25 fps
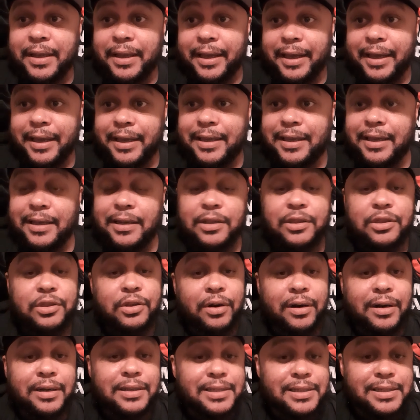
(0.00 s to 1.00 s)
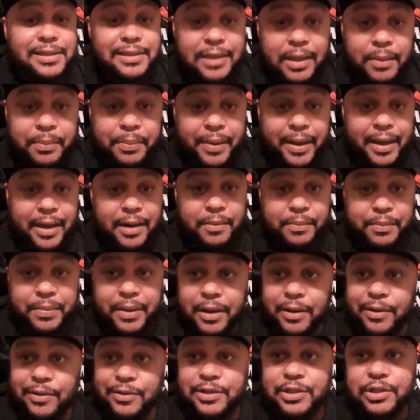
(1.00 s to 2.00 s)
And getting Dort to step out of
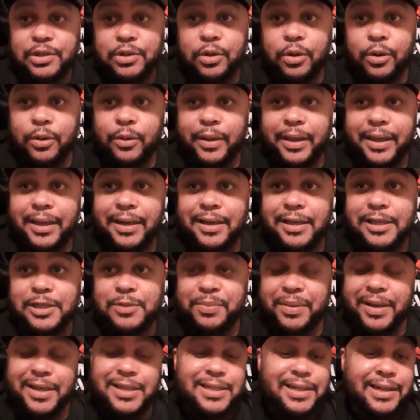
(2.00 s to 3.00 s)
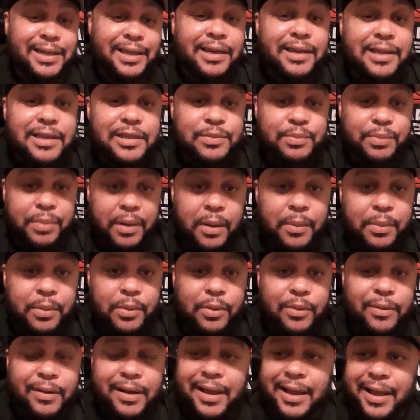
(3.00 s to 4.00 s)
bounds, you know, and especially in this
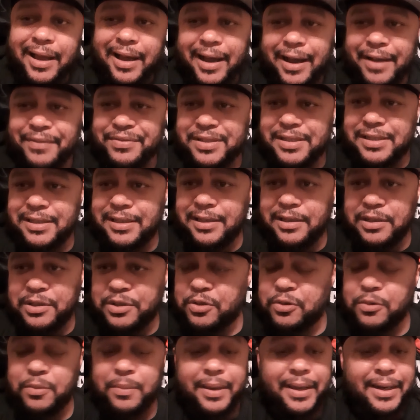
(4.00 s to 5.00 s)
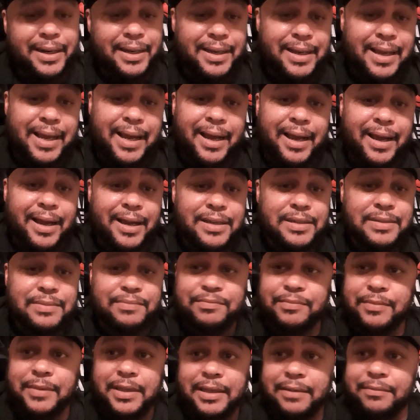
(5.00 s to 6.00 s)
bubble, I've seen too many guys
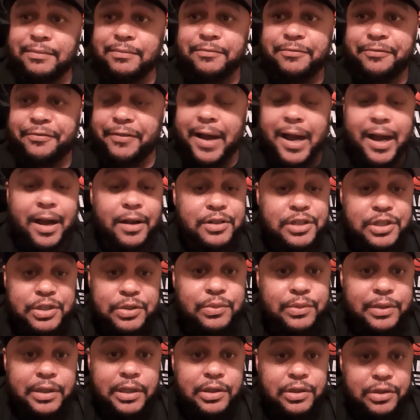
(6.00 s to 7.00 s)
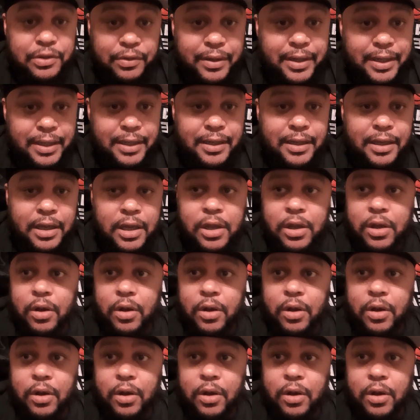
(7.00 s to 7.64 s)
getting fouled shooting a three,